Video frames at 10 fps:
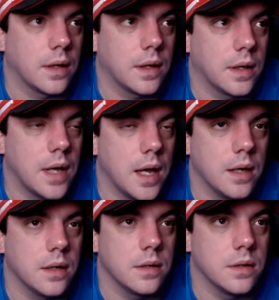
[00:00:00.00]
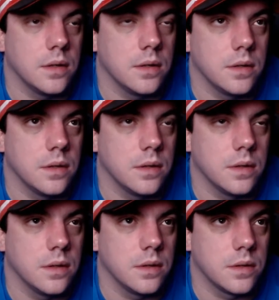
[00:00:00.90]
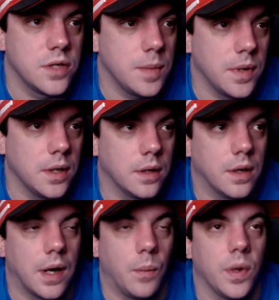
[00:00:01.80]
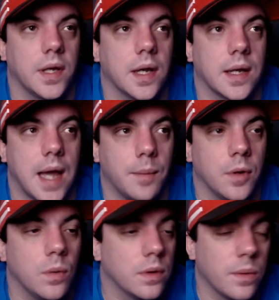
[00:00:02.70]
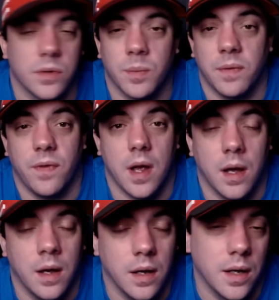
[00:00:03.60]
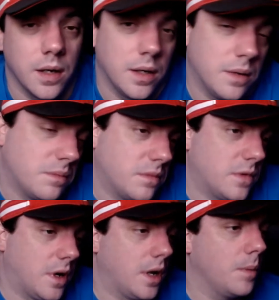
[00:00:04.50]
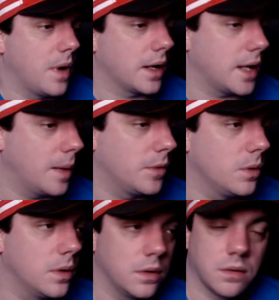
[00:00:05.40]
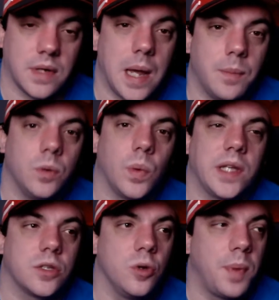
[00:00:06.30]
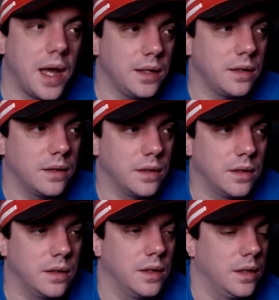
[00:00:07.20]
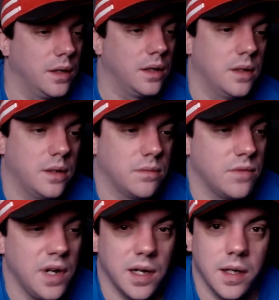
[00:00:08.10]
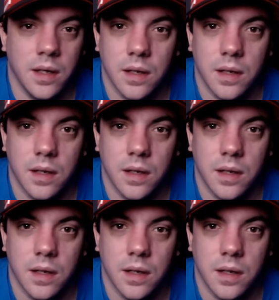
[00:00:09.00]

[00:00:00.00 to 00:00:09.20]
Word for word: get Jimmy and we get Cam Newton. And to be fair, I don't mind Cam Newton. Cam Newton ain't too bad. Really?